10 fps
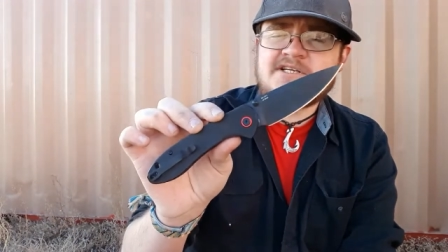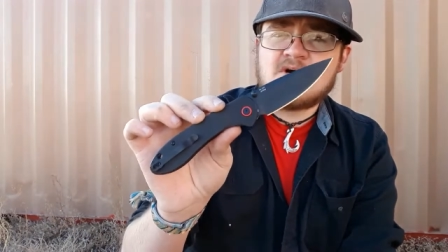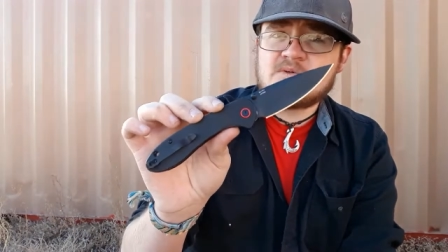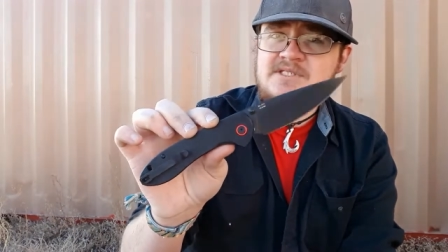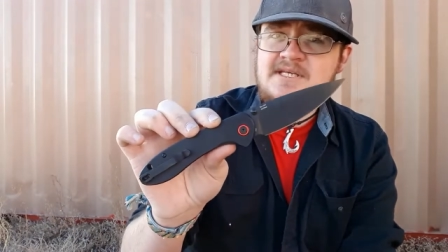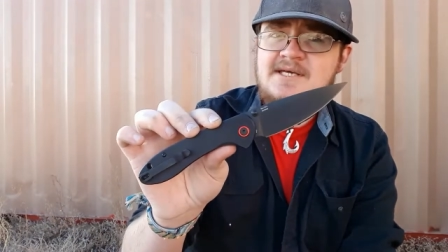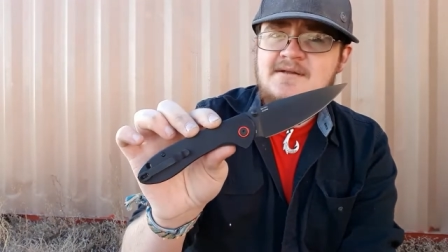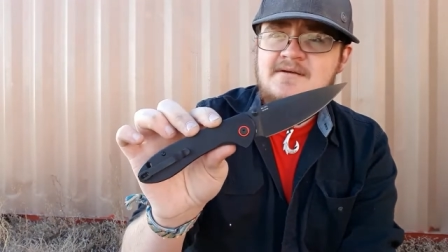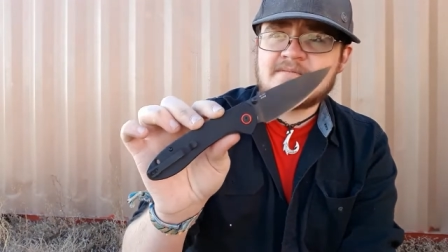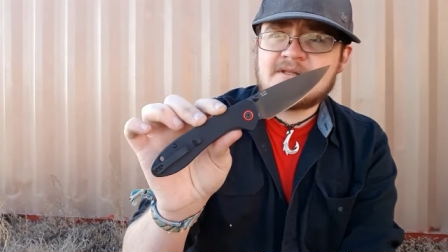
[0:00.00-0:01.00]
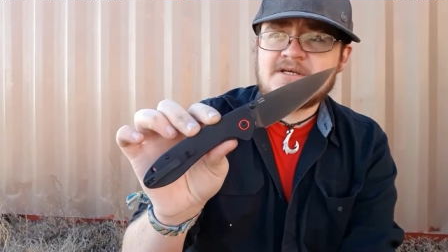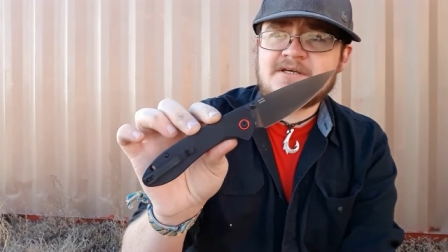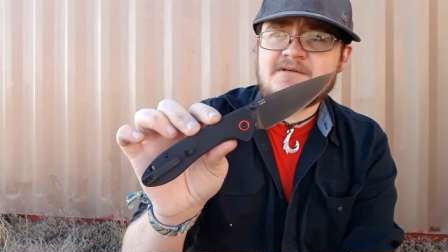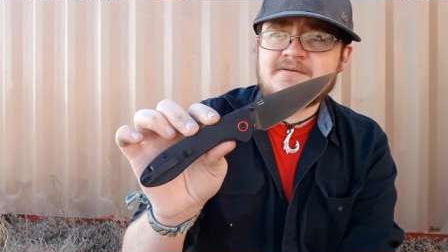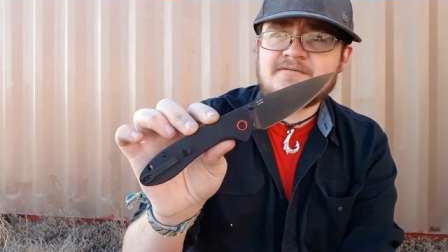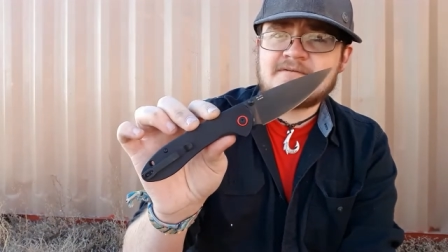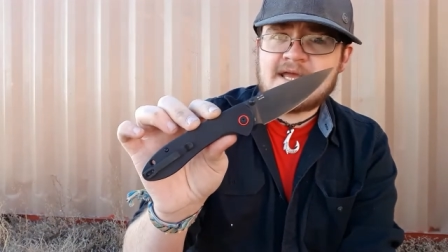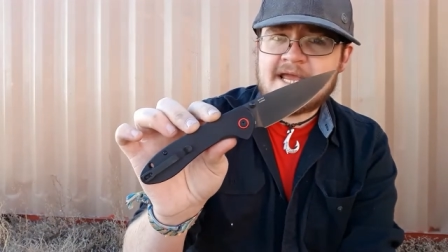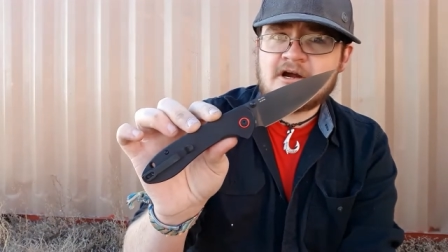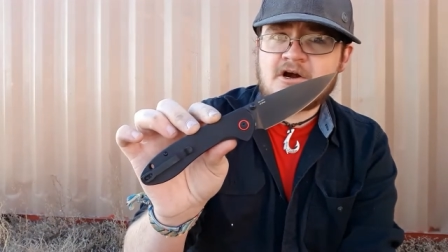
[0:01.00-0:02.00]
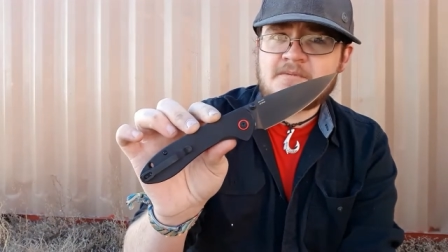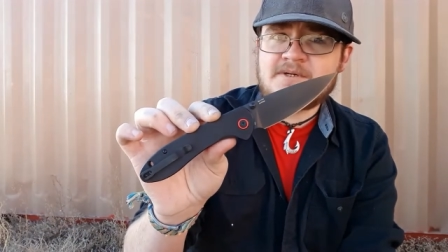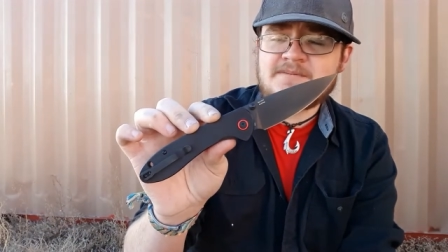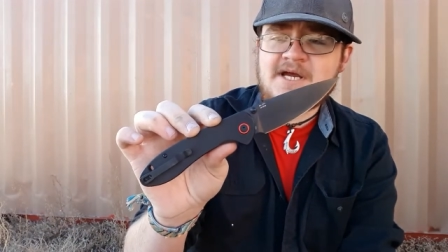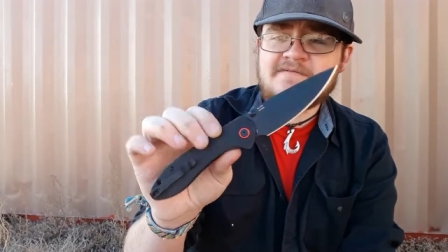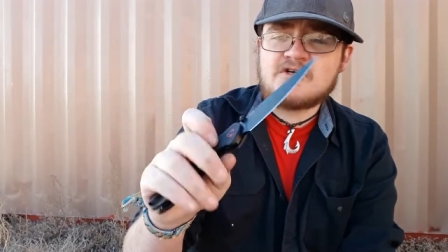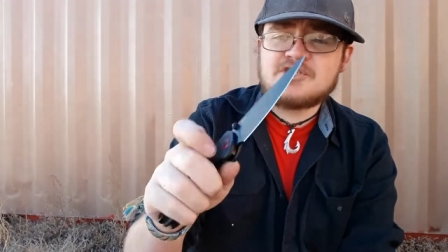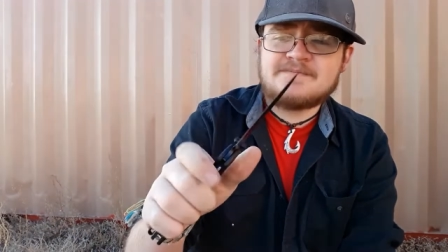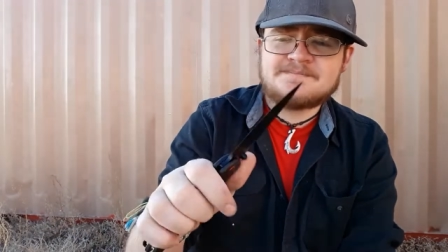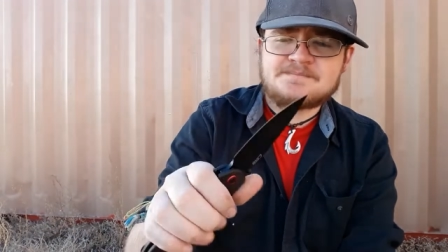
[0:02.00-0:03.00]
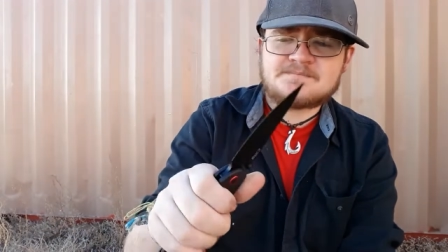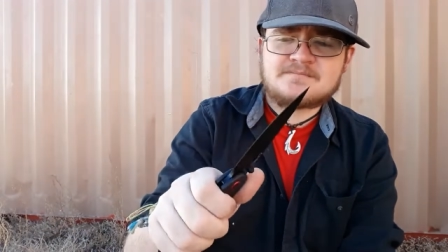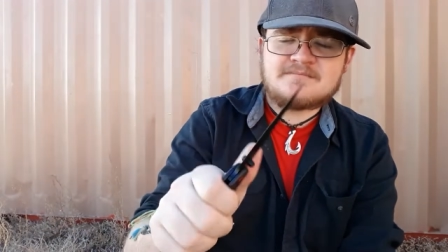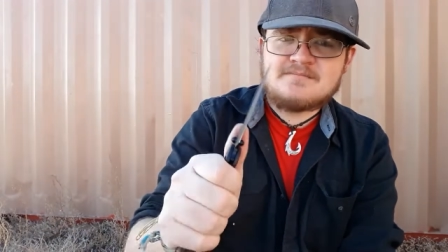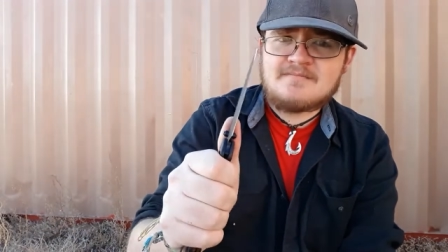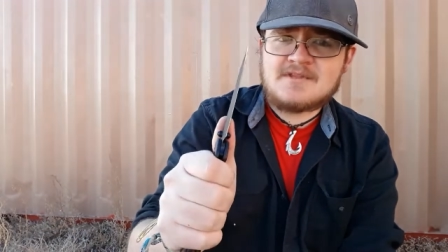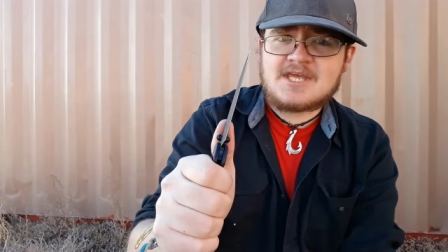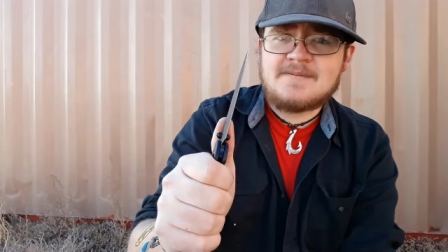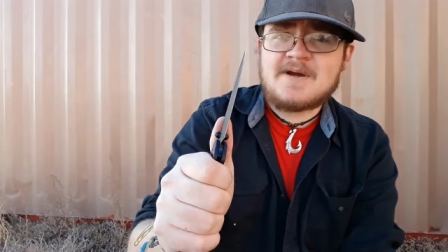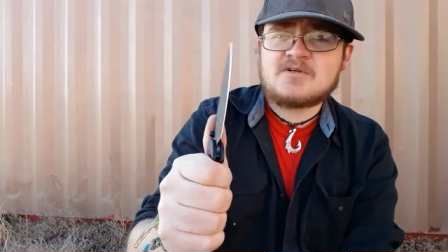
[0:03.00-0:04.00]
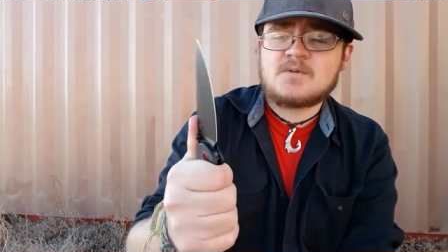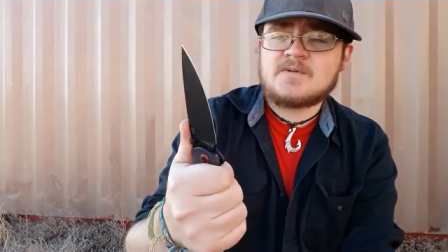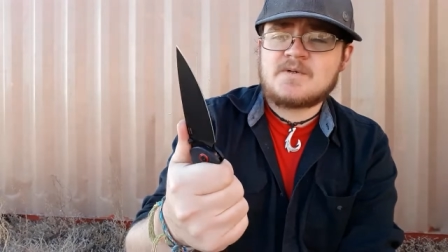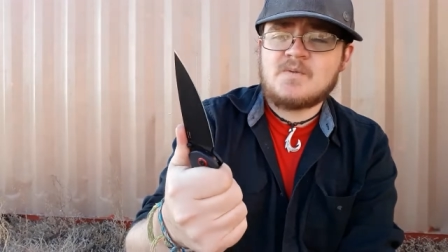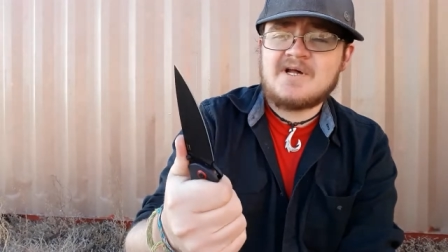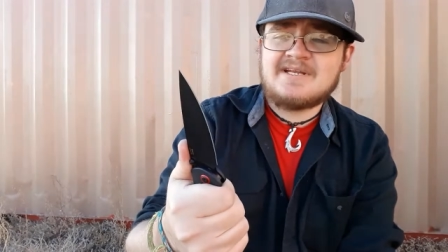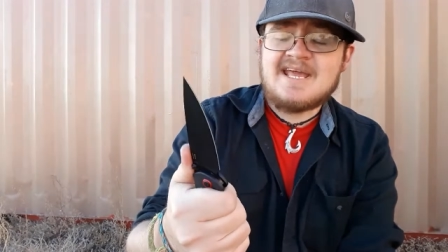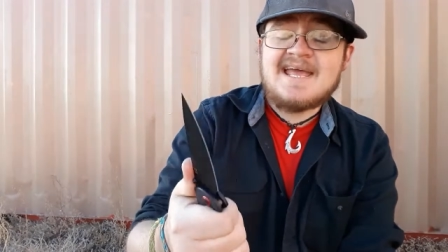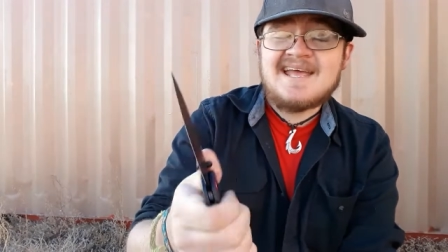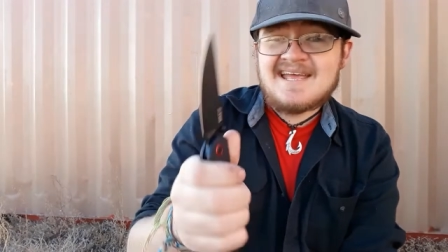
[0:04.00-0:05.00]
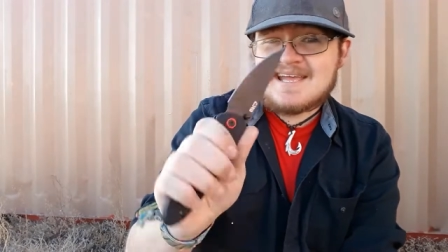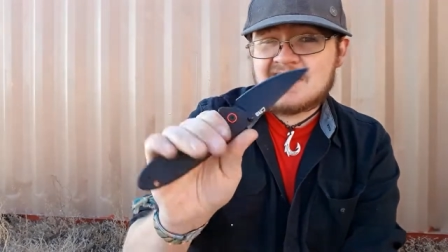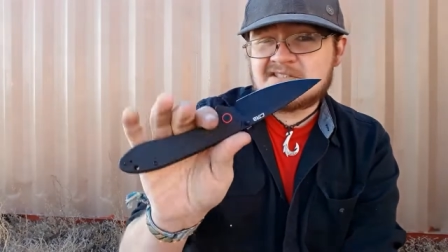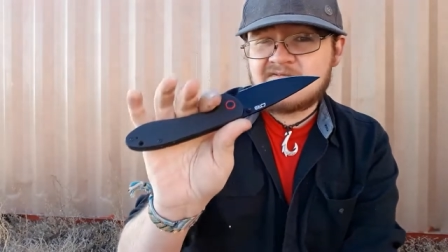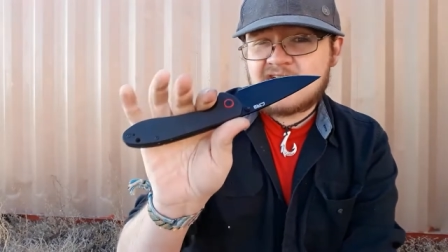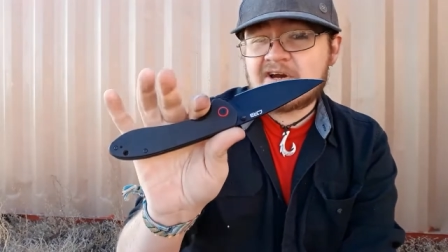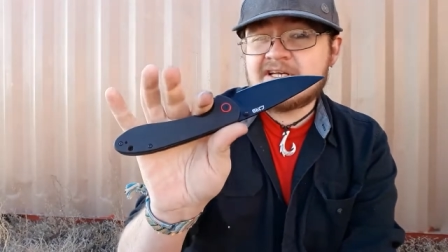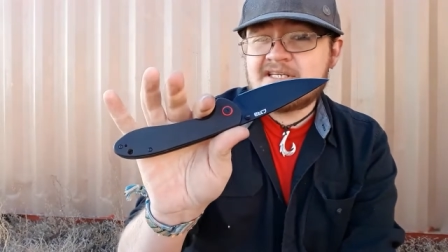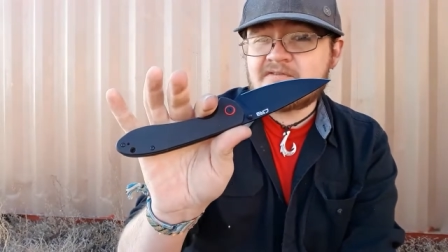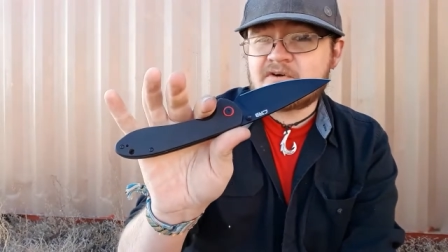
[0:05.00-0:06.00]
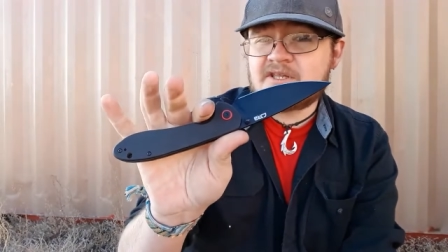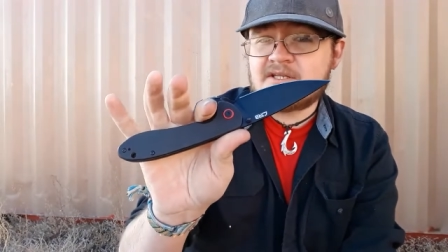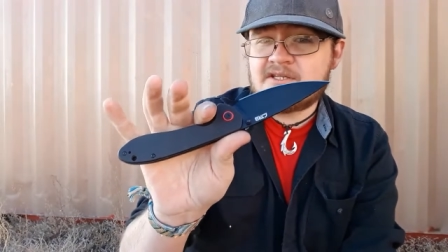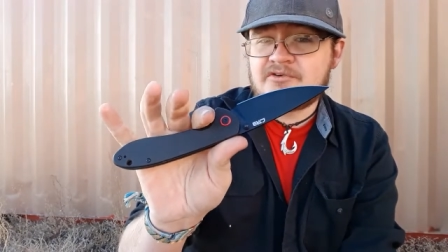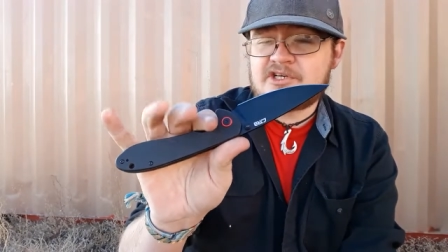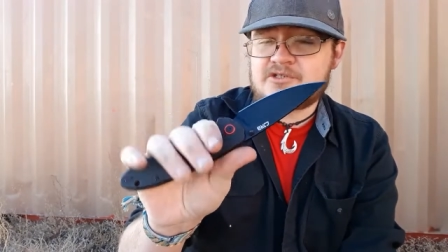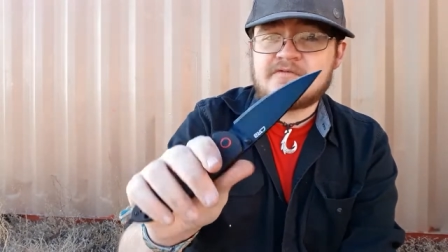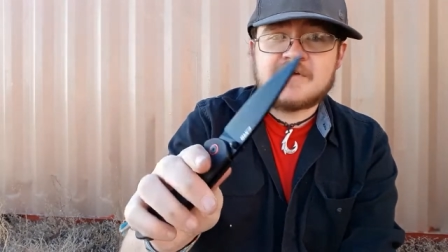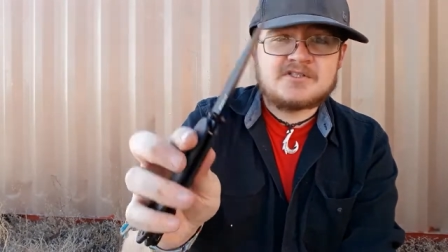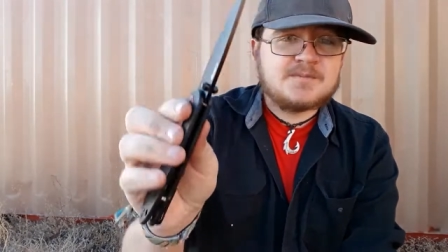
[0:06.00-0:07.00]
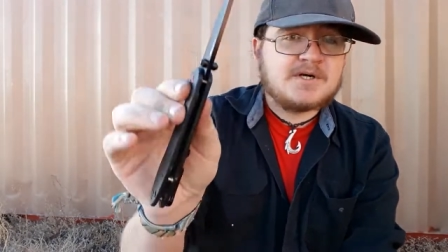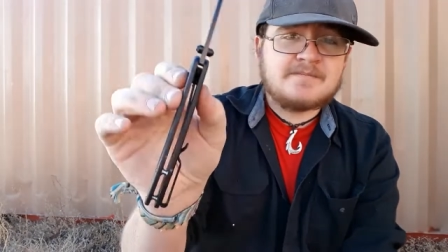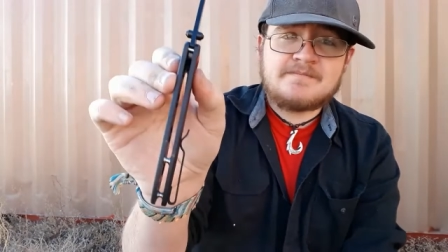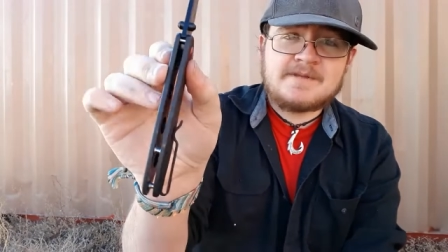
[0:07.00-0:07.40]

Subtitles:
know, did. The AR RPM 9 version came out in 2021, and it's very different than the original Feldspar.